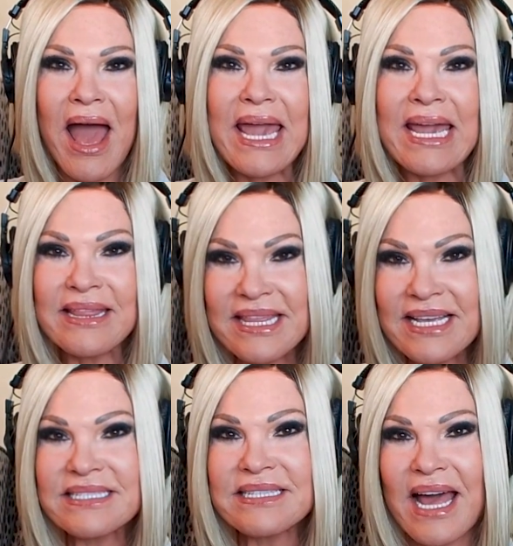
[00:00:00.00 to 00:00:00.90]
in
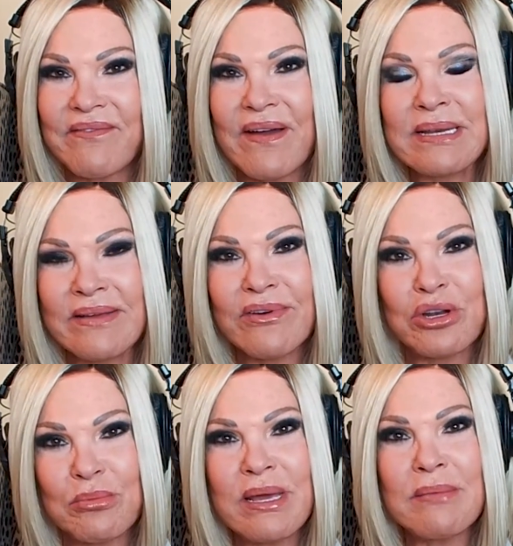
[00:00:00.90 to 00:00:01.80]
this life, I'm never going
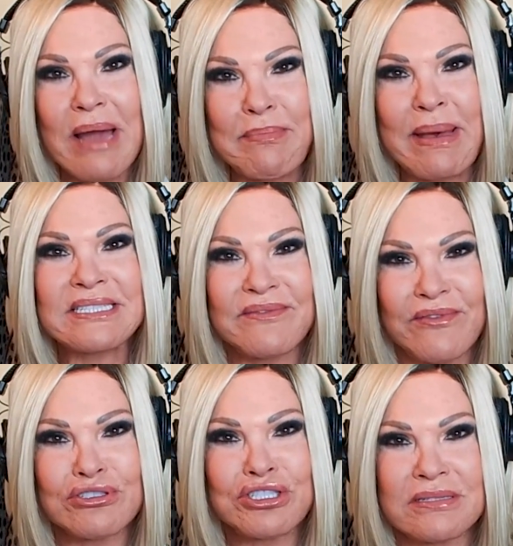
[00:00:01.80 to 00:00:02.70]
to be my best
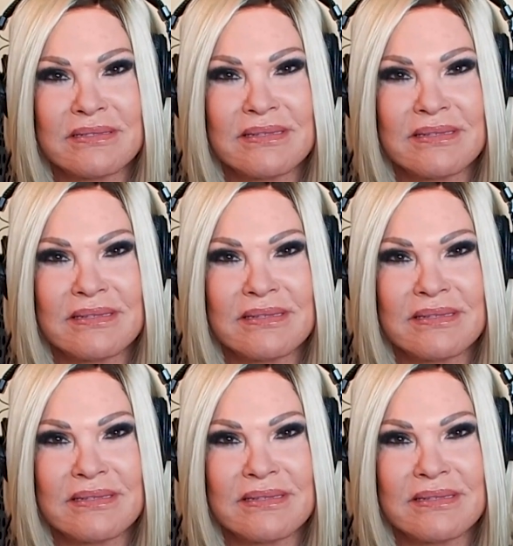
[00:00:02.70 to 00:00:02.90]
version